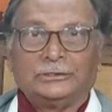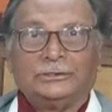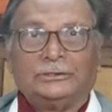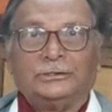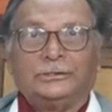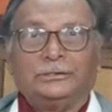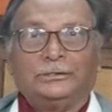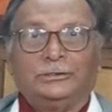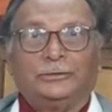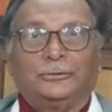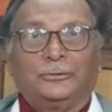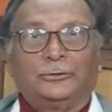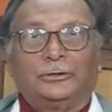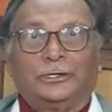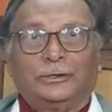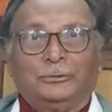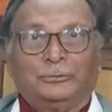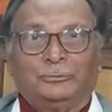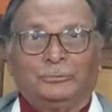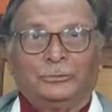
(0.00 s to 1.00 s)
He told
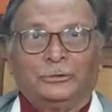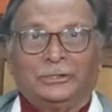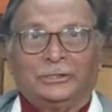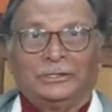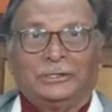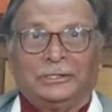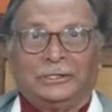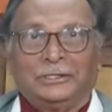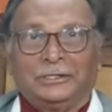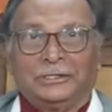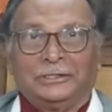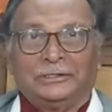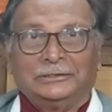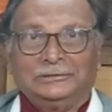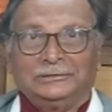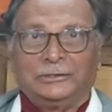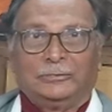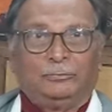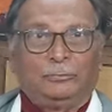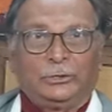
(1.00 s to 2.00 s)
him,
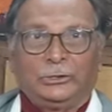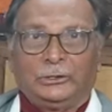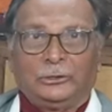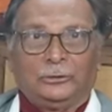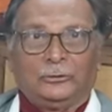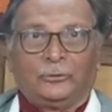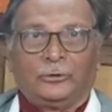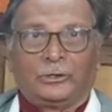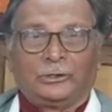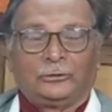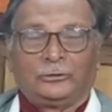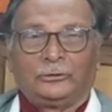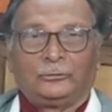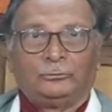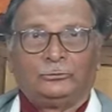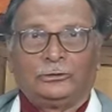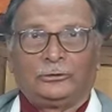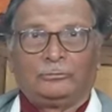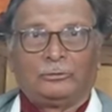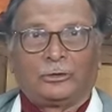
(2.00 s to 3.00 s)
"Ye Pindi walon ne
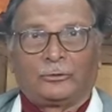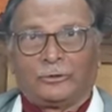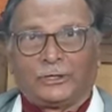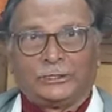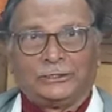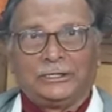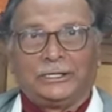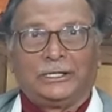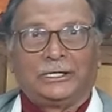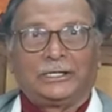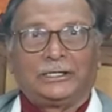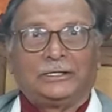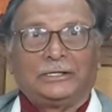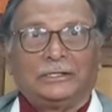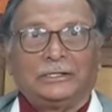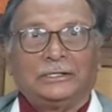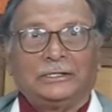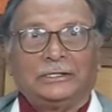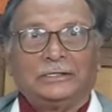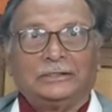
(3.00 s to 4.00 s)
mujhe marwa diya hai."
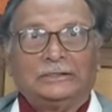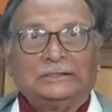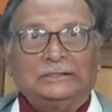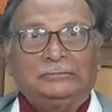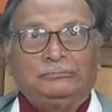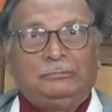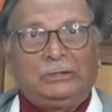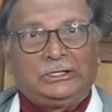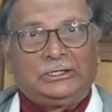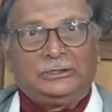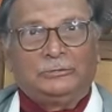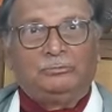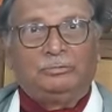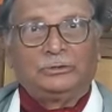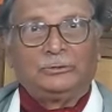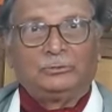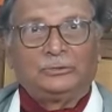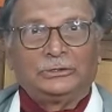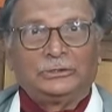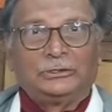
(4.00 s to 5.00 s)
This Pindi
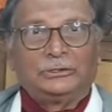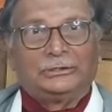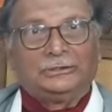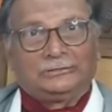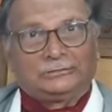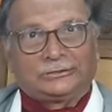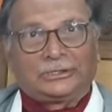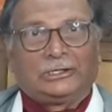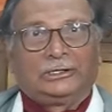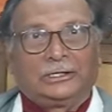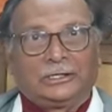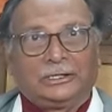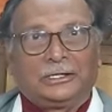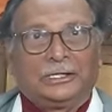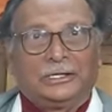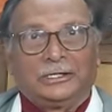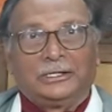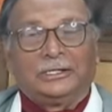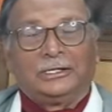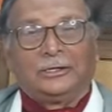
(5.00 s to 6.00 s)
people, he's telling,
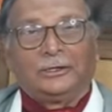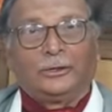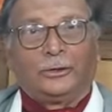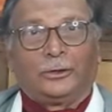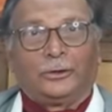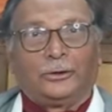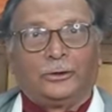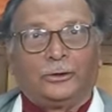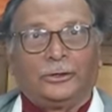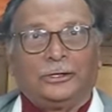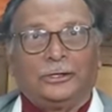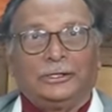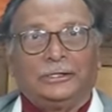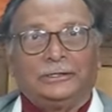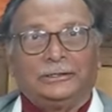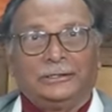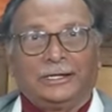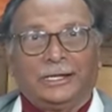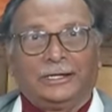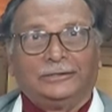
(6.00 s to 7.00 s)

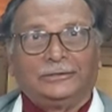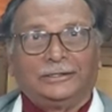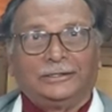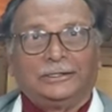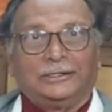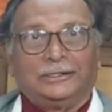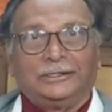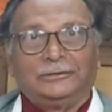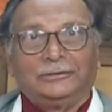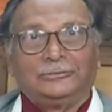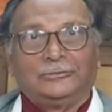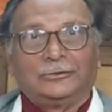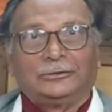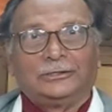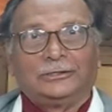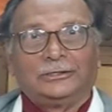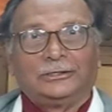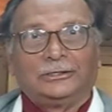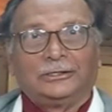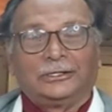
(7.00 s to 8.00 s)
Nazi, he was
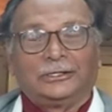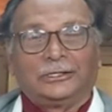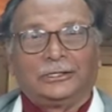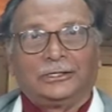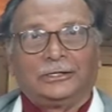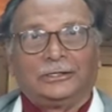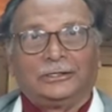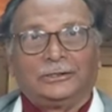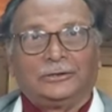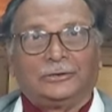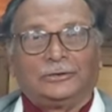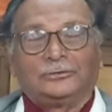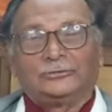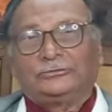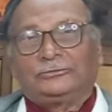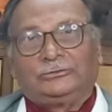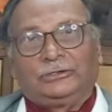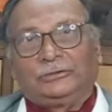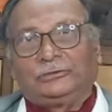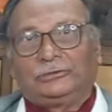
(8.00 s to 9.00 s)
in,
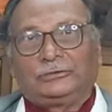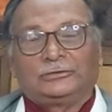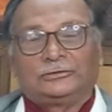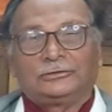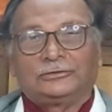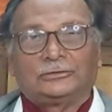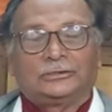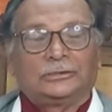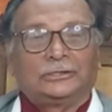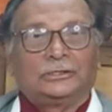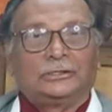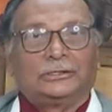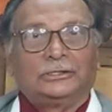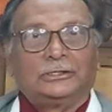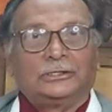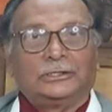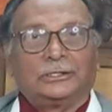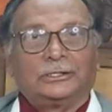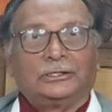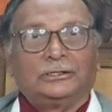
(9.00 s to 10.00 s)
changes
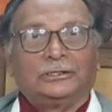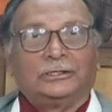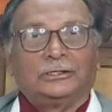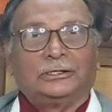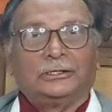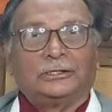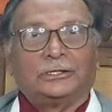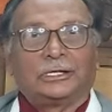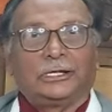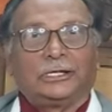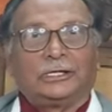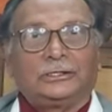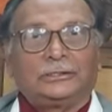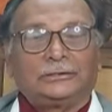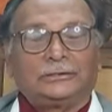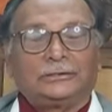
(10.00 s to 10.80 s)
colors.